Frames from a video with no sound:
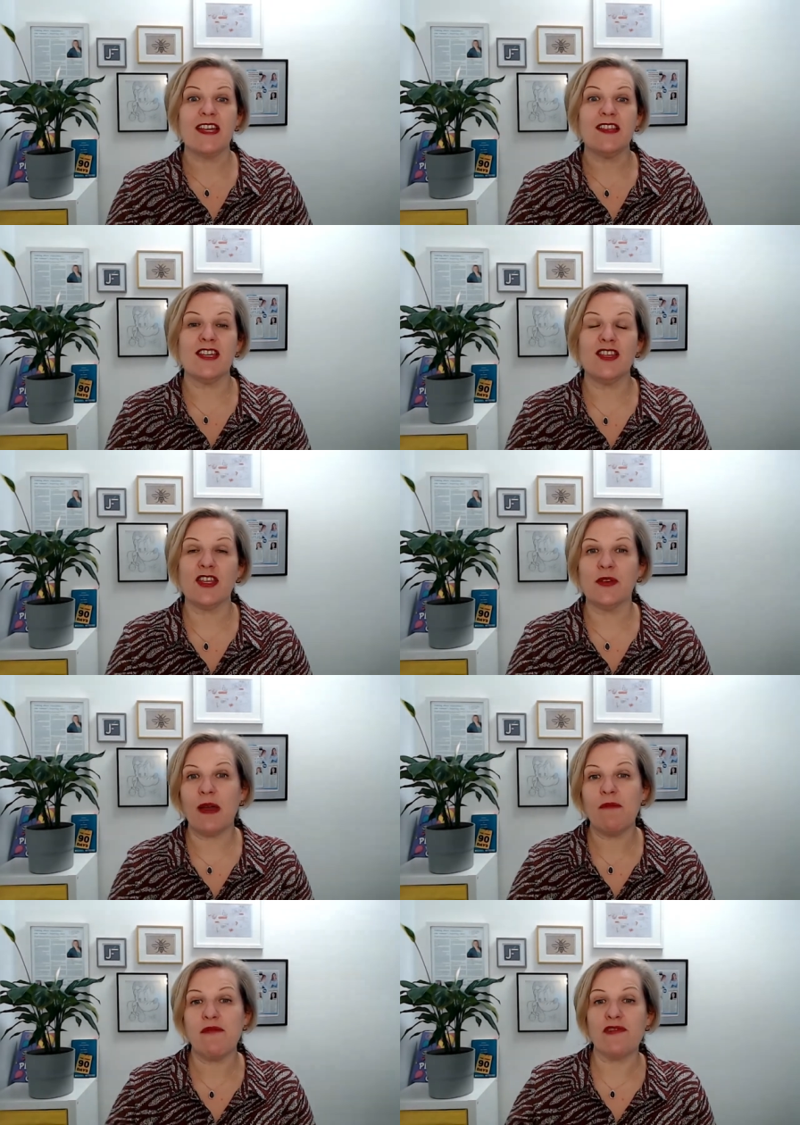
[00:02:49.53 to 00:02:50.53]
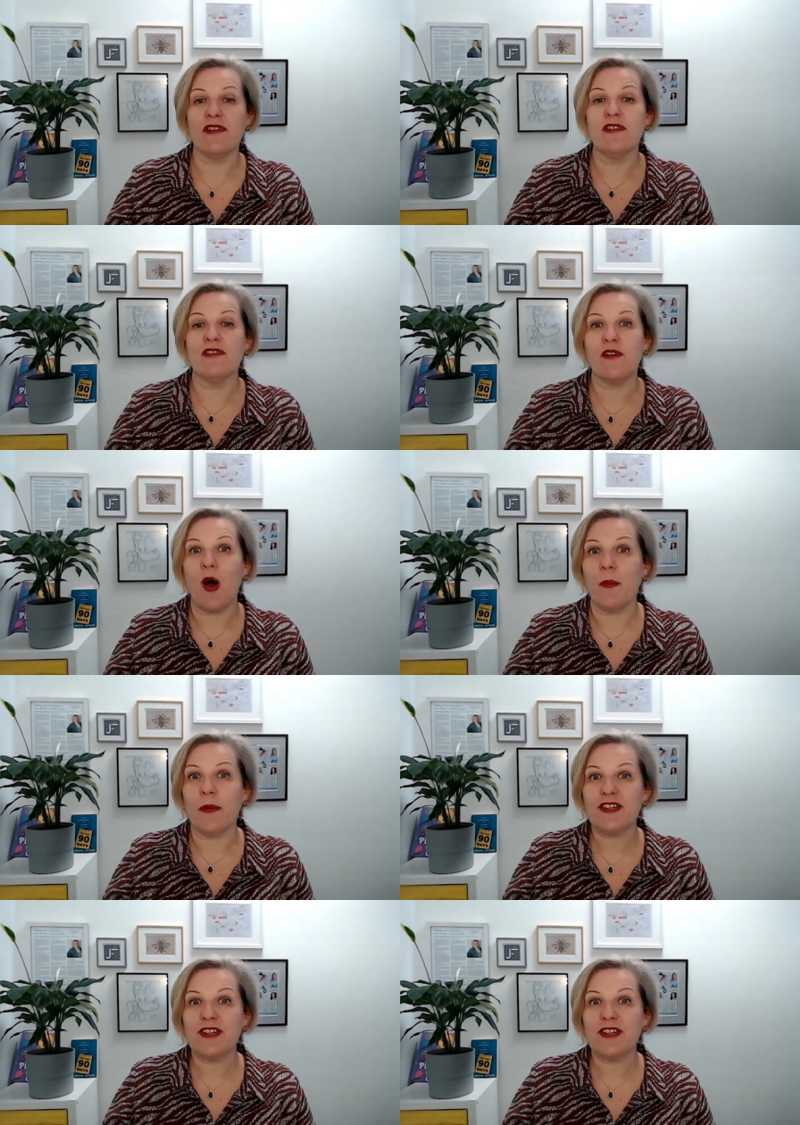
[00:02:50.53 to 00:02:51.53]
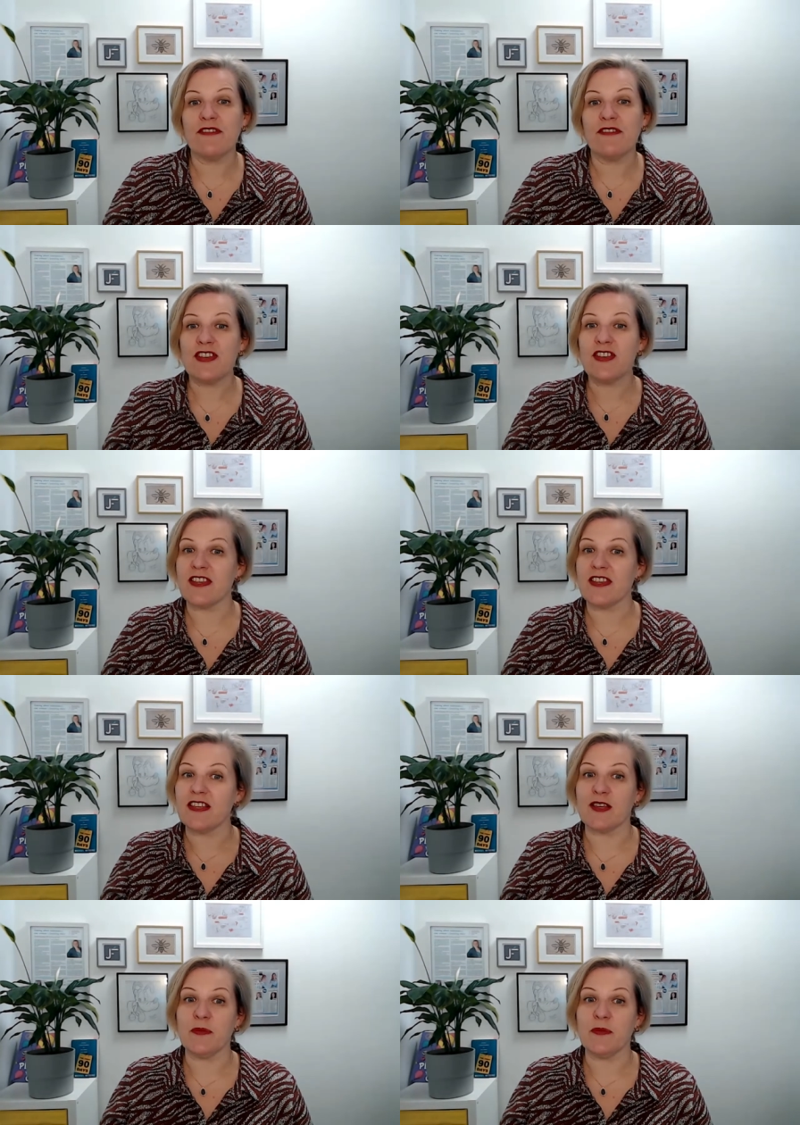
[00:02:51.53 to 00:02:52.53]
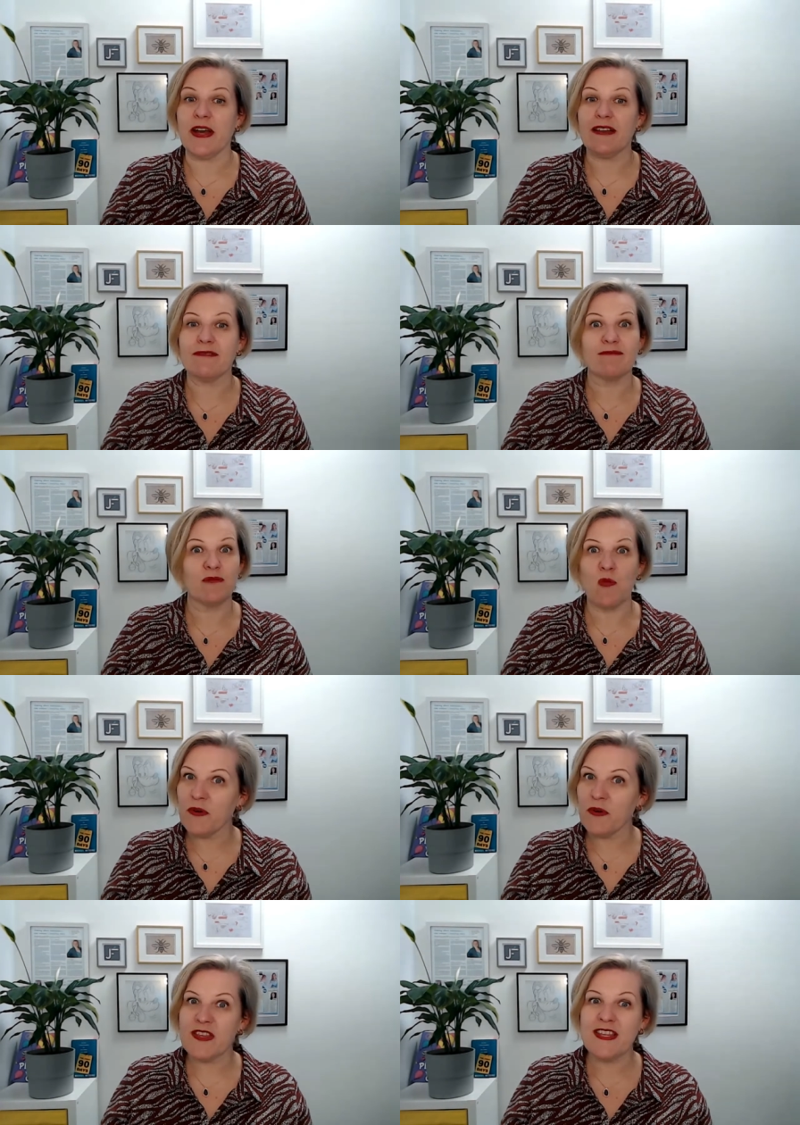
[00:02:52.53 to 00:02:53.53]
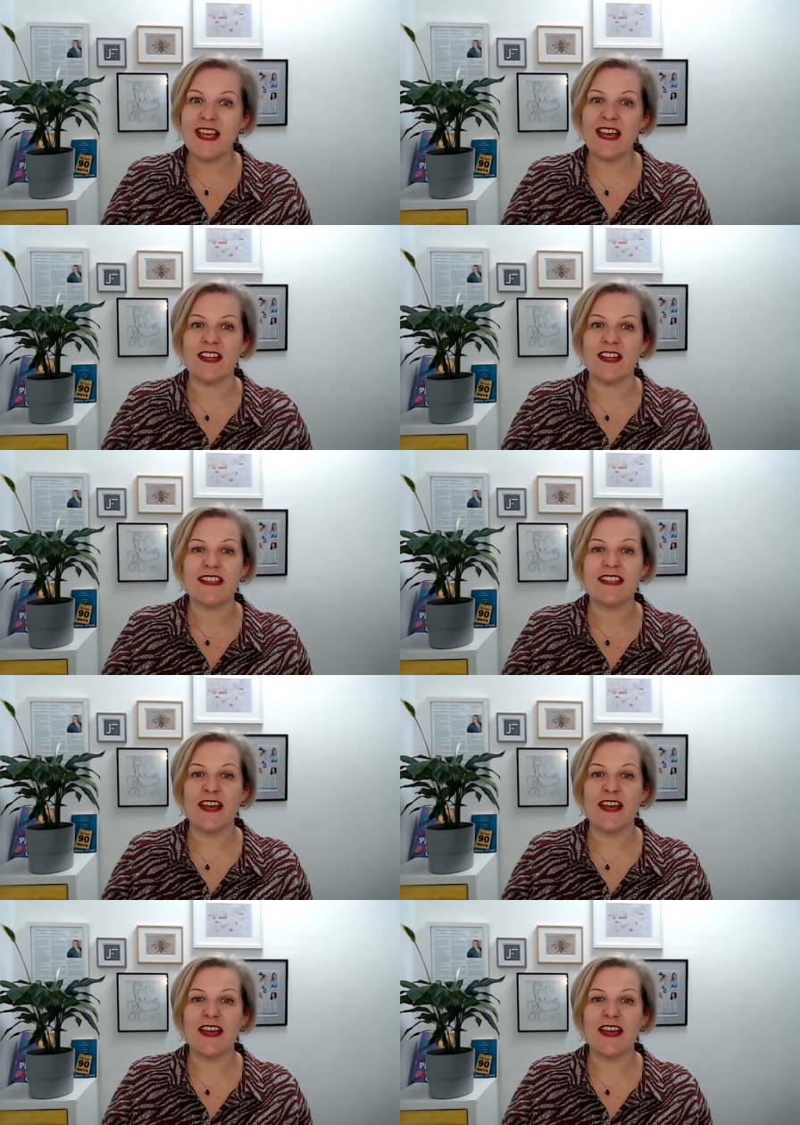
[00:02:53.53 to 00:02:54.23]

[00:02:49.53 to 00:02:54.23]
Did you improve operational efficiency in some way? What were the savings?